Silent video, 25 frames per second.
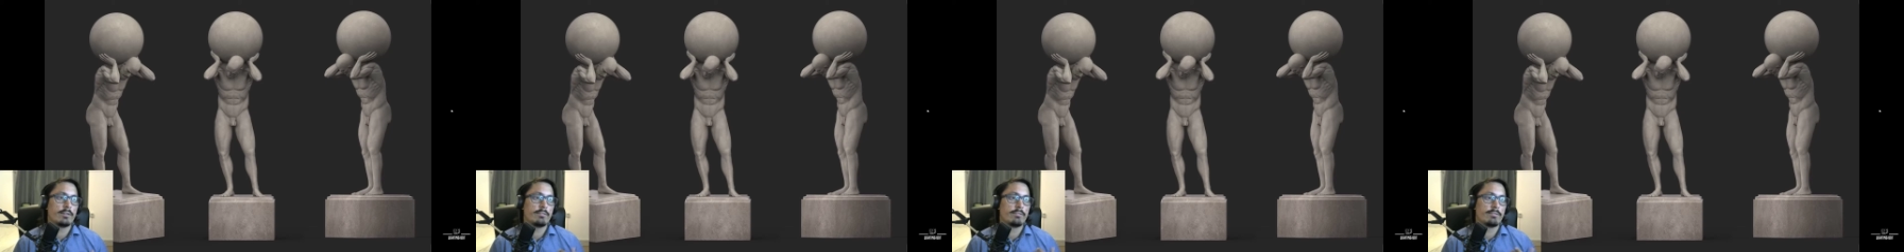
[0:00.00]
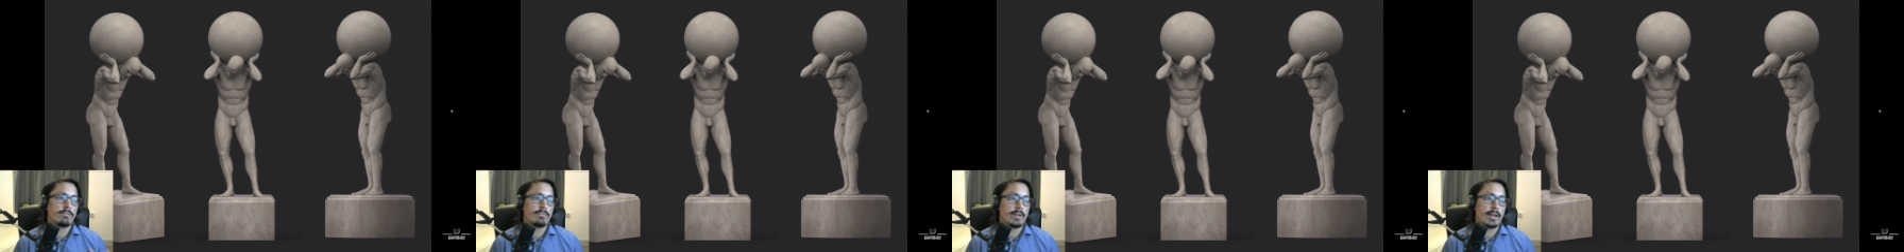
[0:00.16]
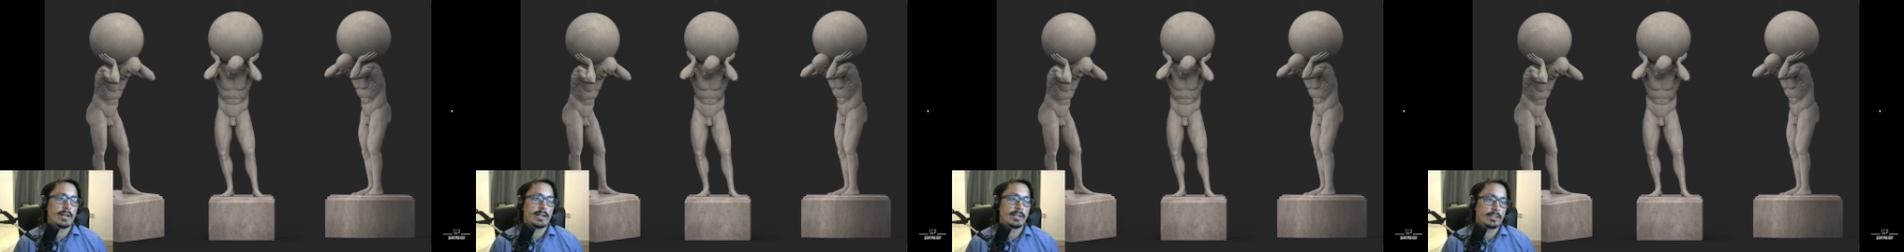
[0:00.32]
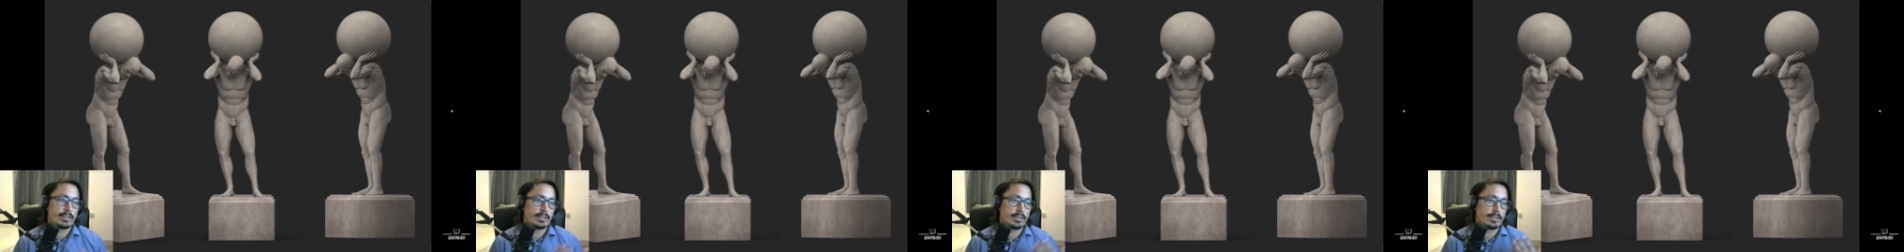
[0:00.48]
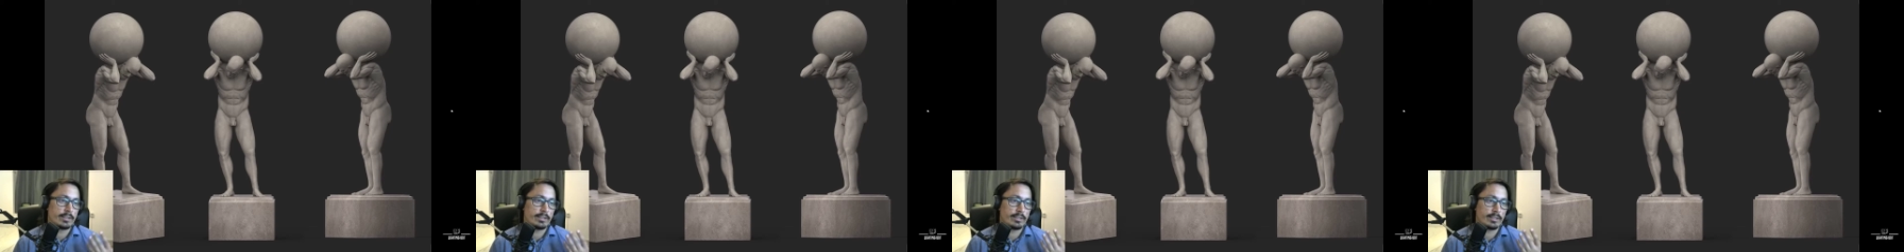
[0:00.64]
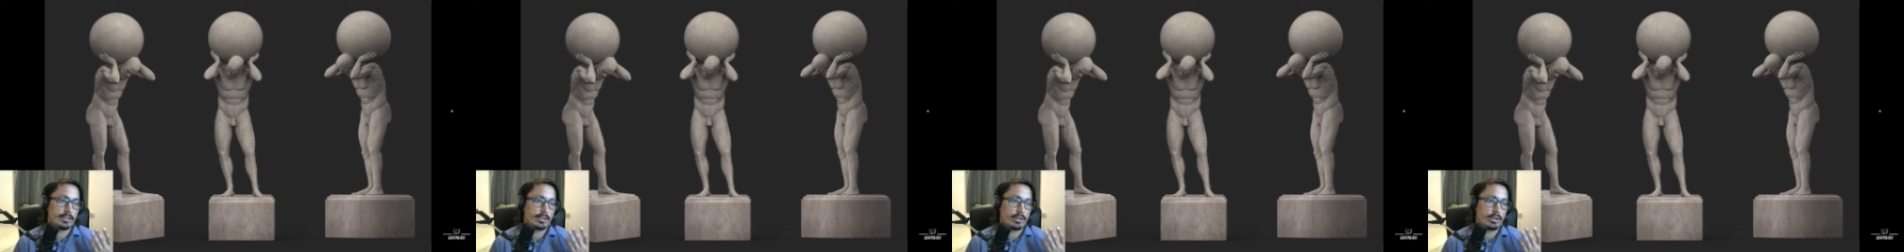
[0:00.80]

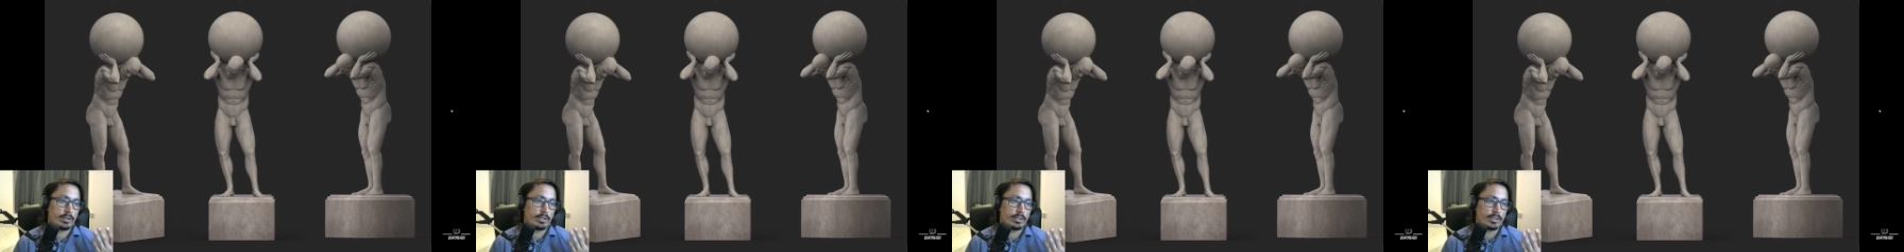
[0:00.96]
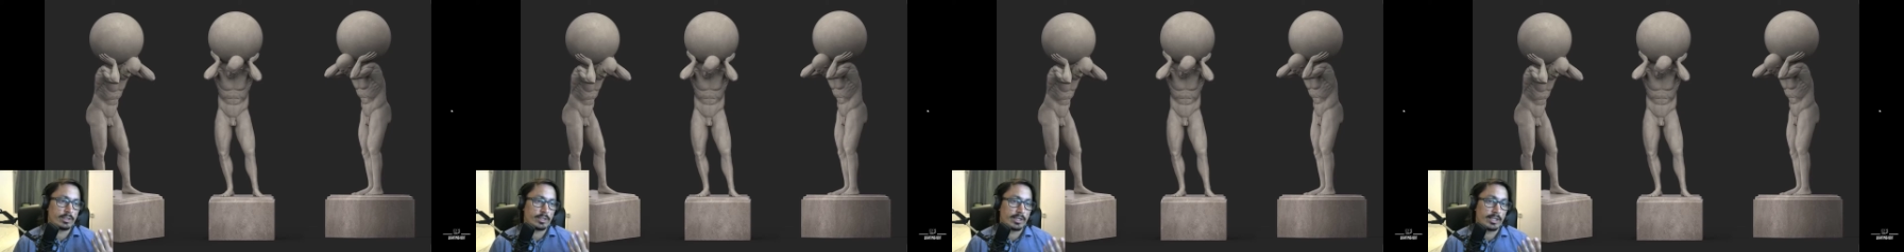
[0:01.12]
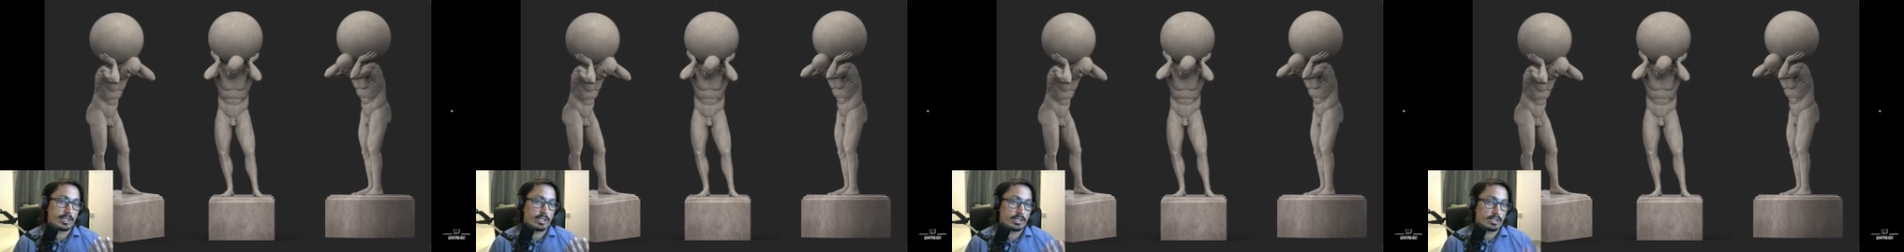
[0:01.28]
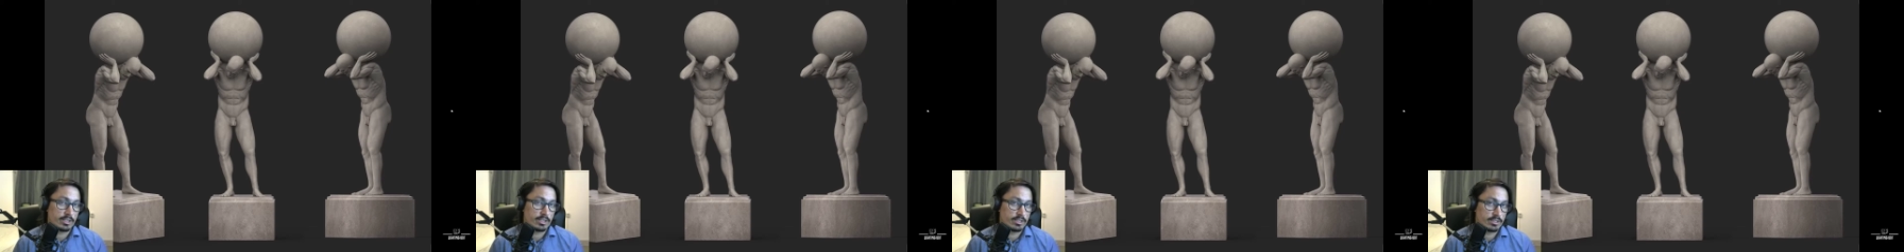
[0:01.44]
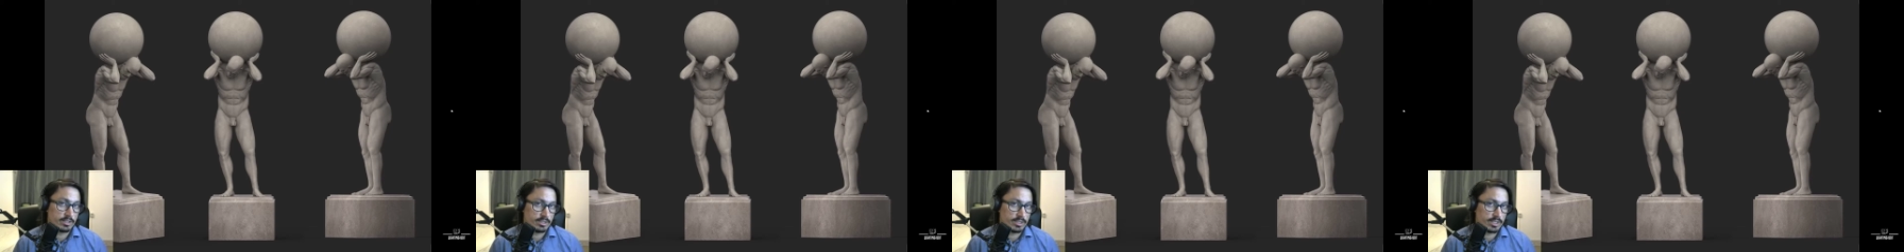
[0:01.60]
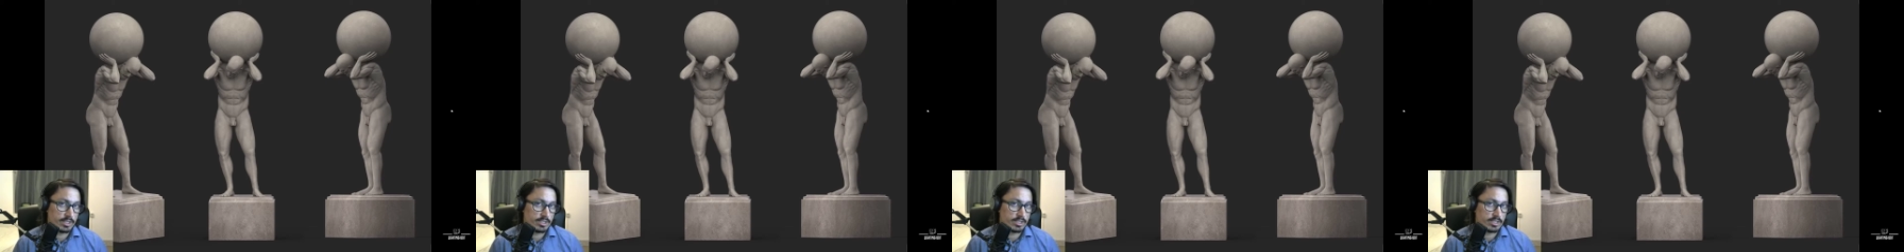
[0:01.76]
fact that it
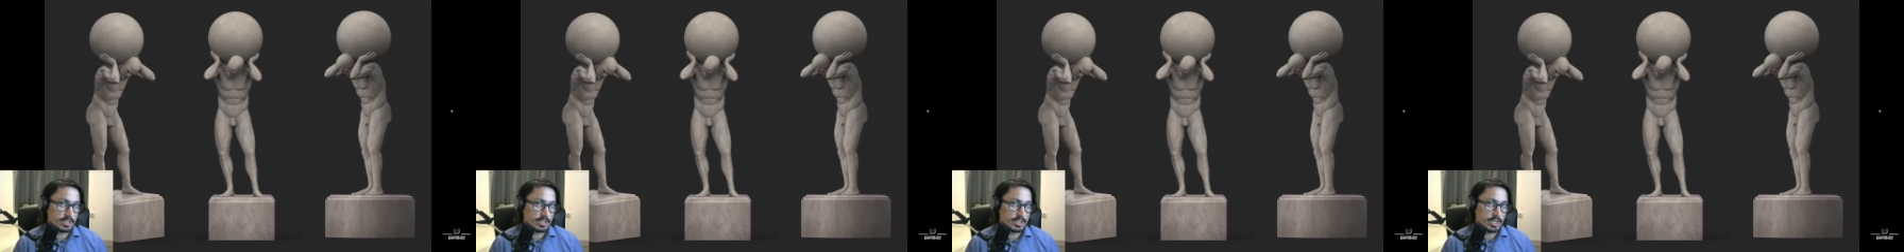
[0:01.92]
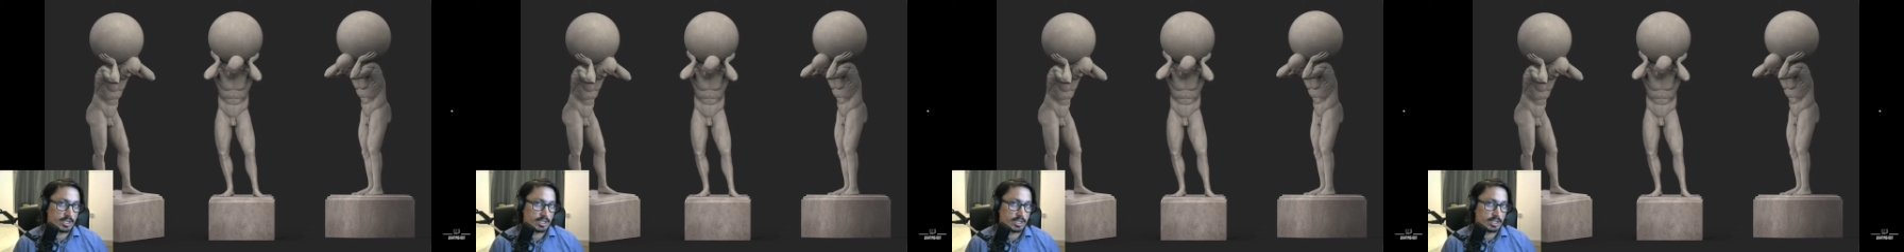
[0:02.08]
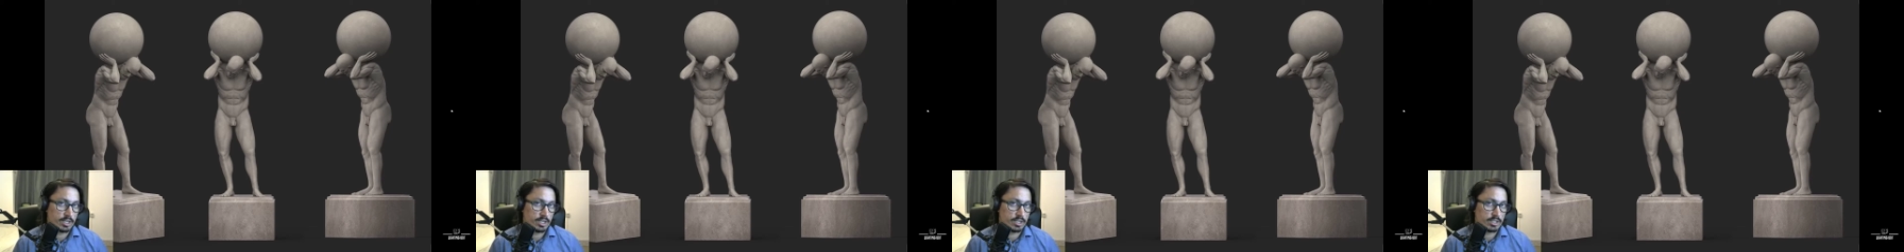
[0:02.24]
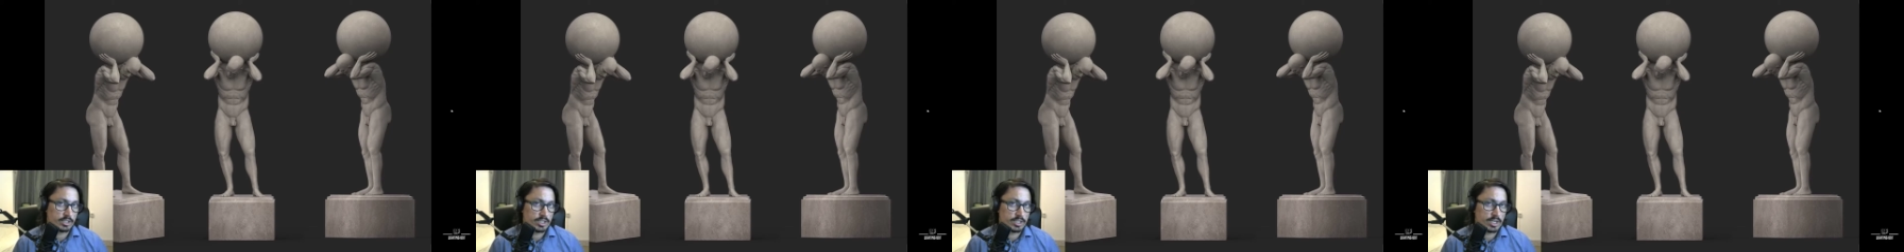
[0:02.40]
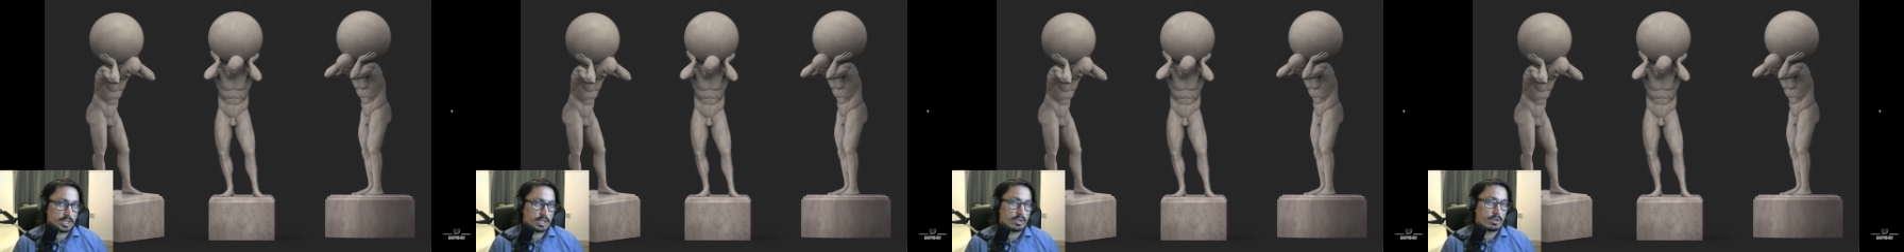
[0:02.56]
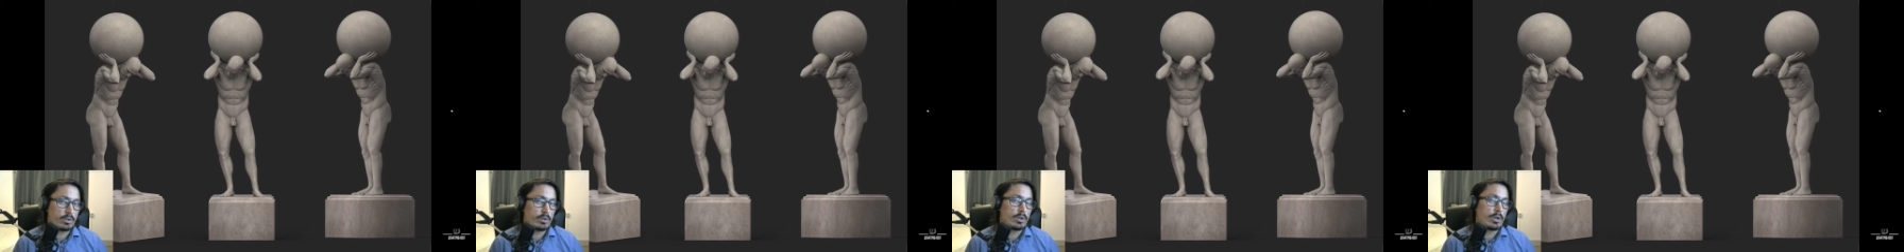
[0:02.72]
doesn't necessarily cast
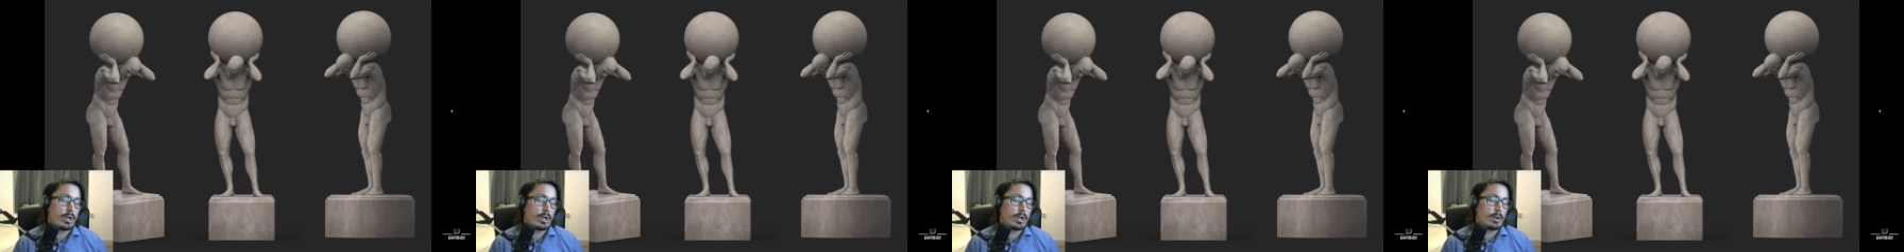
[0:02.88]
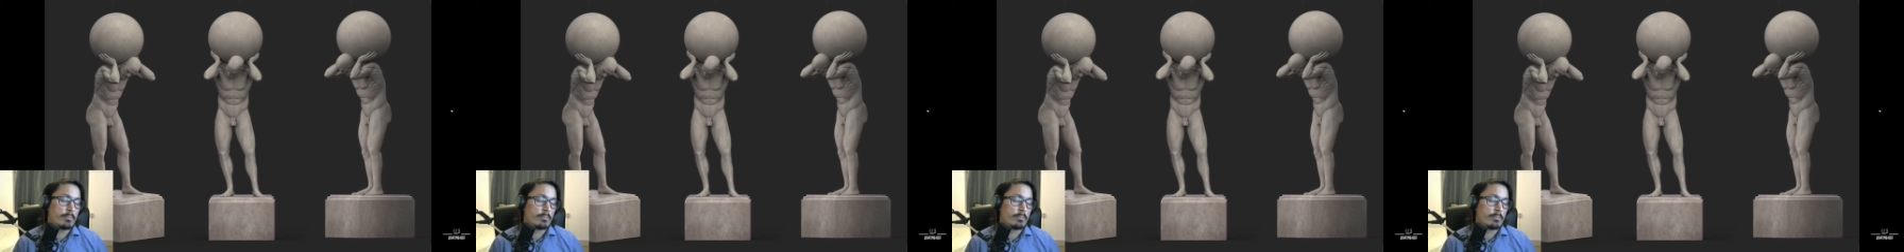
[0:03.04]
shadow,